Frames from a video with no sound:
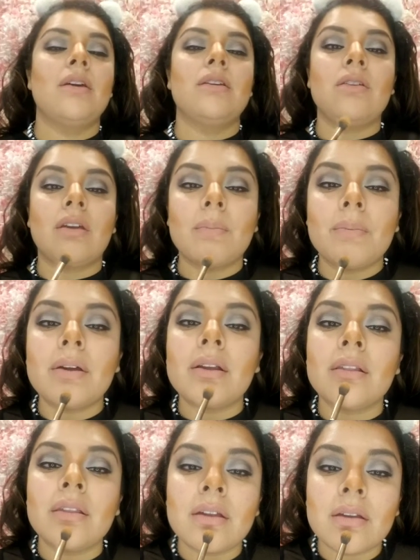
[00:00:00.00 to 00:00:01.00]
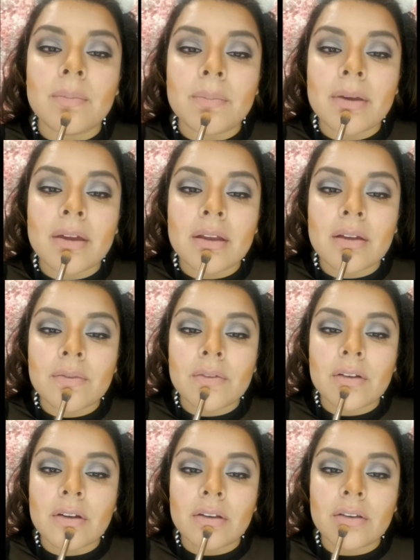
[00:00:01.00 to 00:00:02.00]
you can put a little bit of
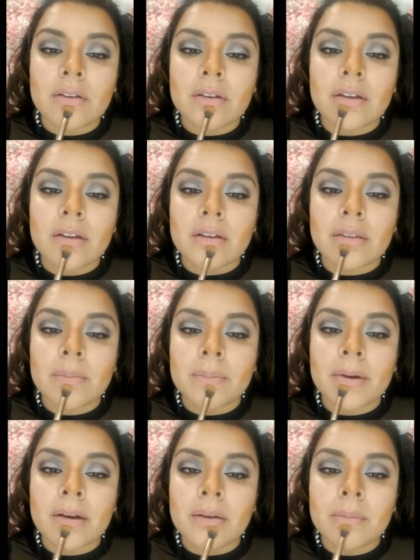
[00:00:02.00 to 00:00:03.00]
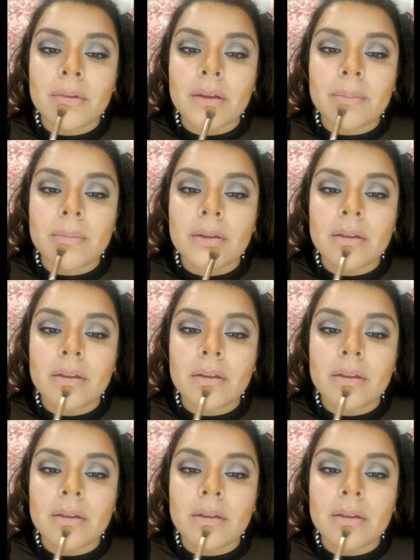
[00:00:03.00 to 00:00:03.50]
contour here at the bottom lip.